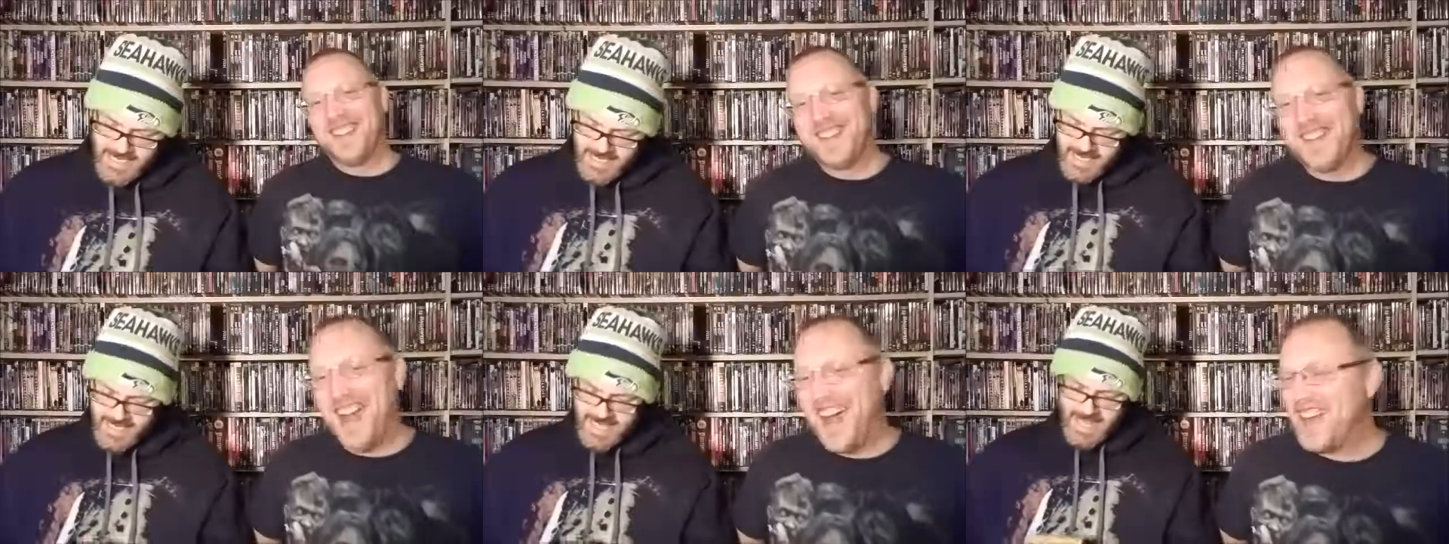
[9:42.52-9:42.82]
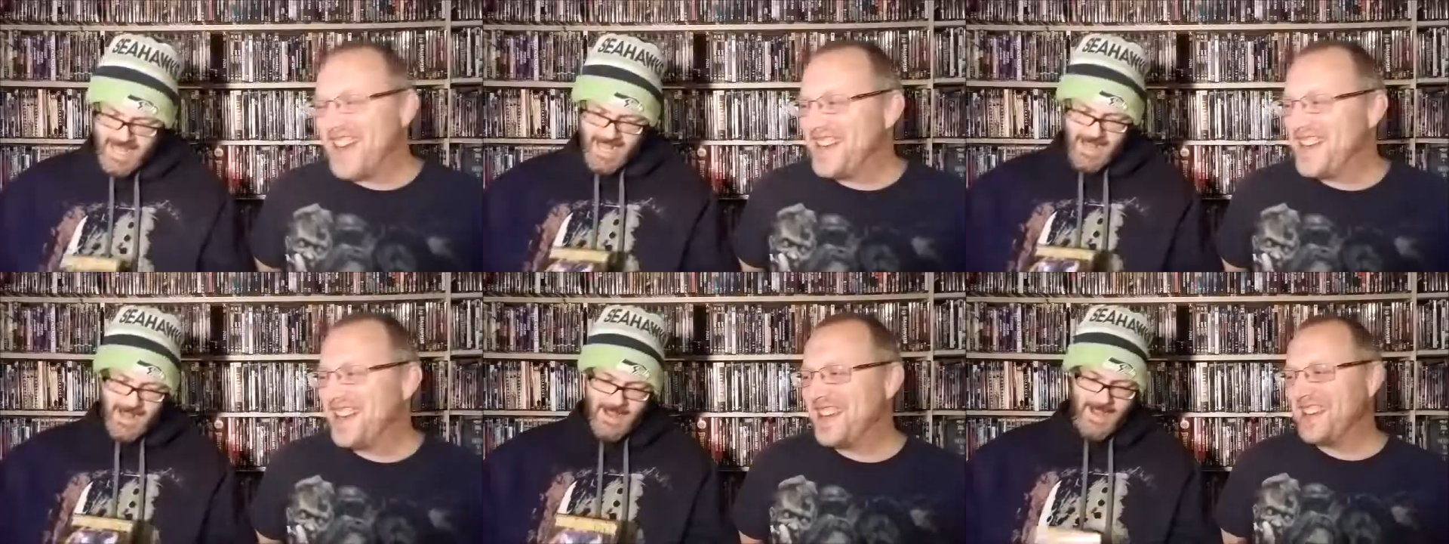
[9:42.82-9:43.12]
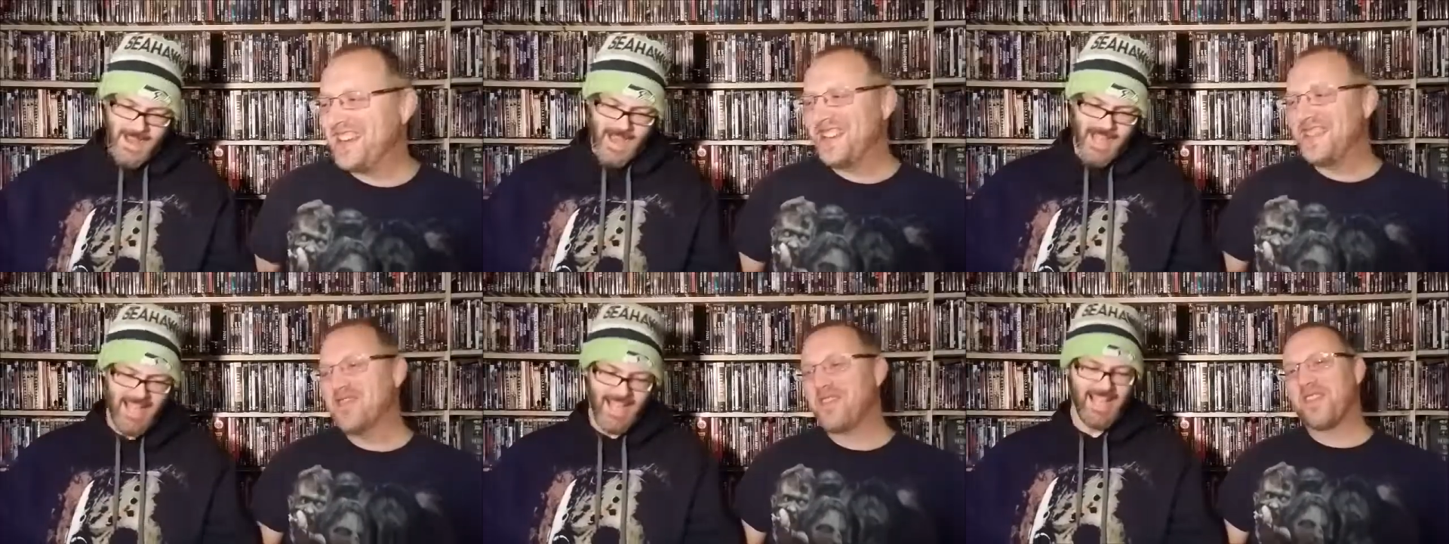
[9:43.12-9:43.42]
Speaker 1: Not an
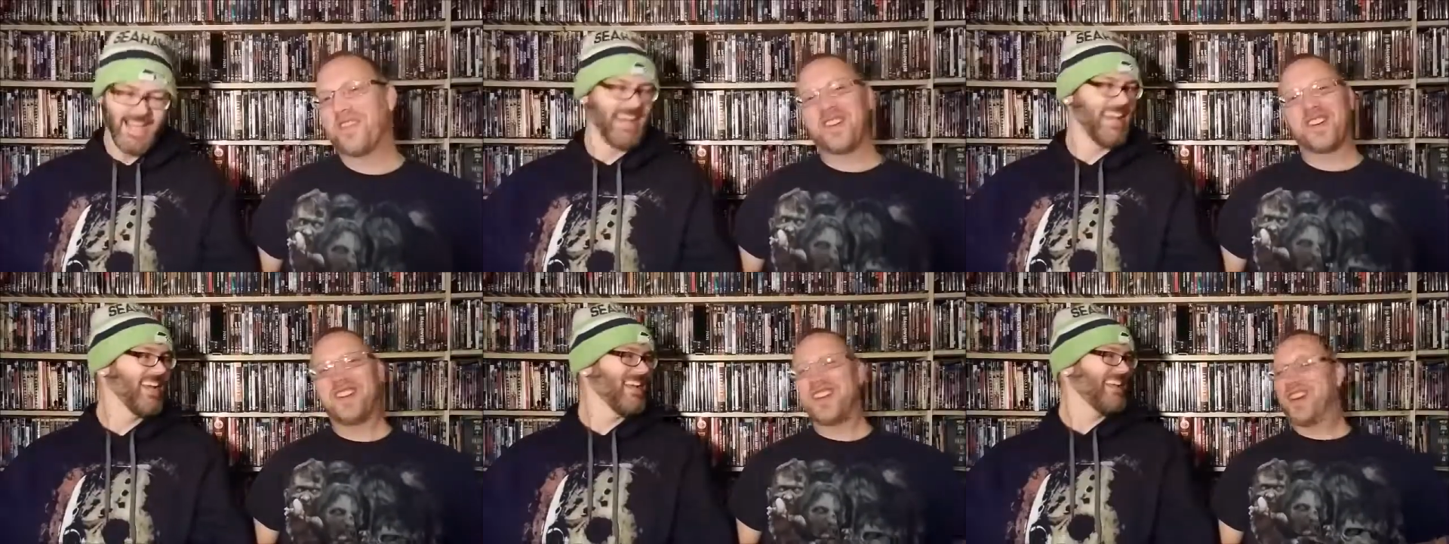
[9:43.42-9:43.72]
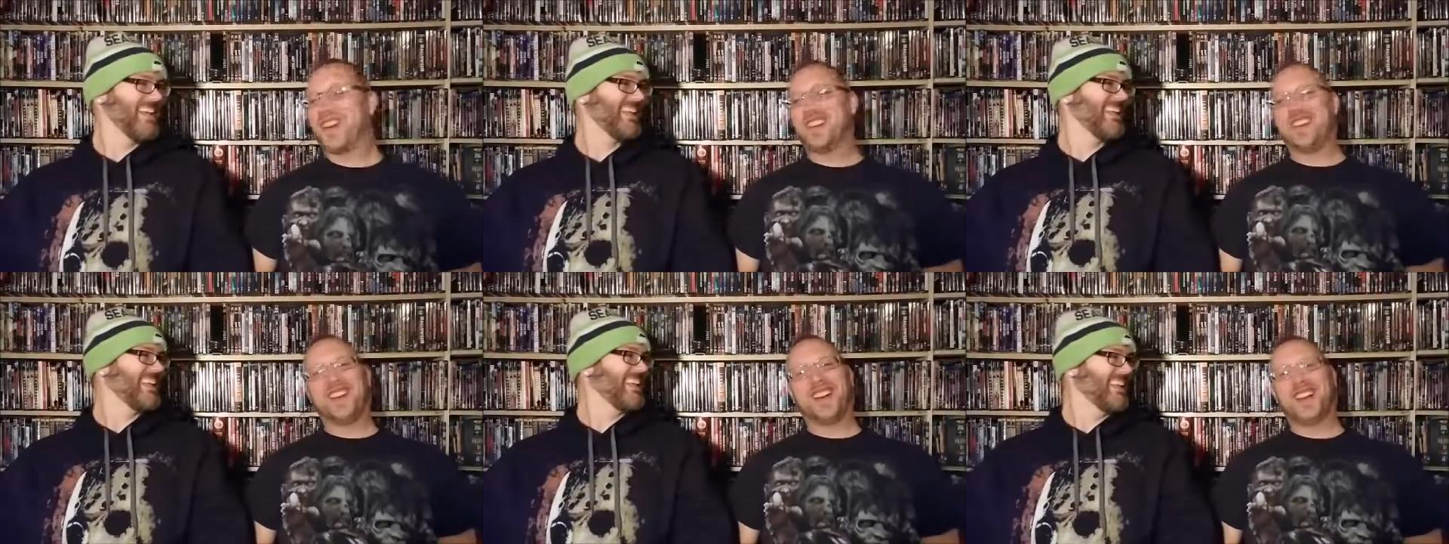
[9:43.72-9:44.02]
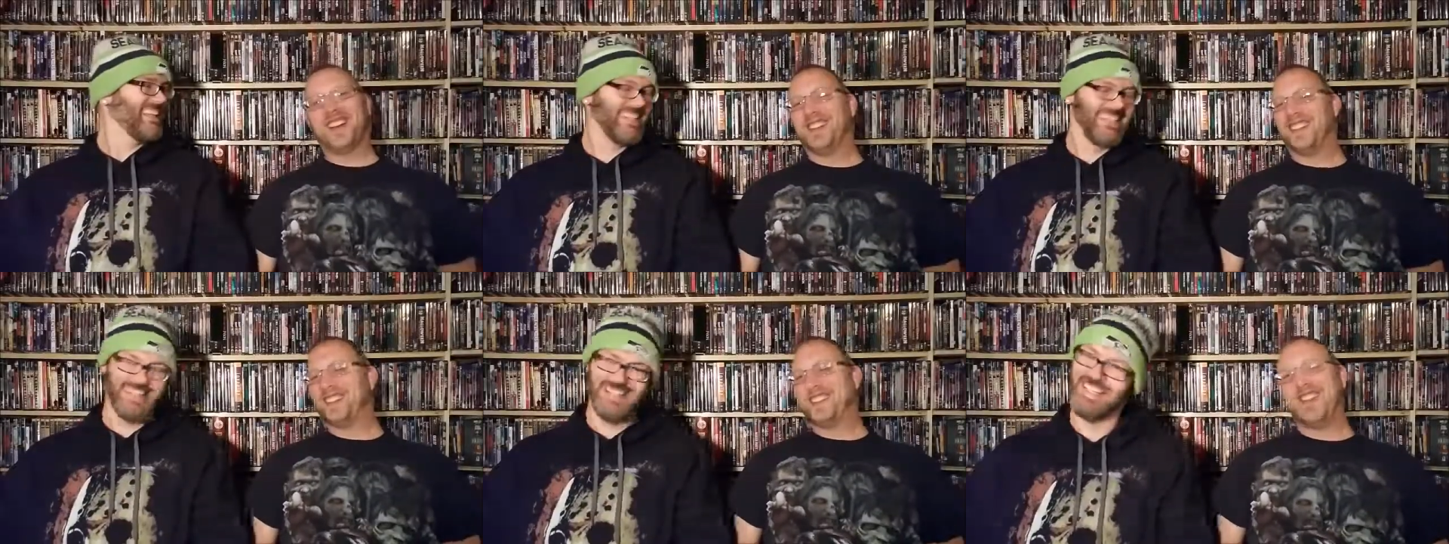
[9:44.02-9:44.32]
Indian horror
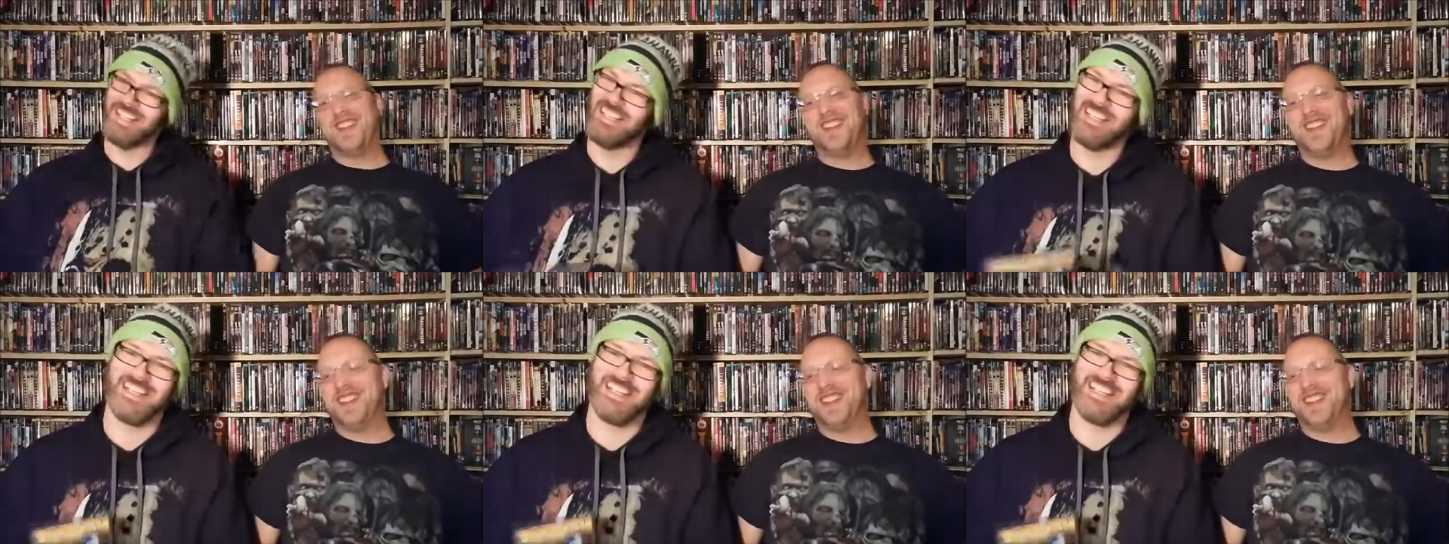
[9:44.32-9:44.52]
anthology.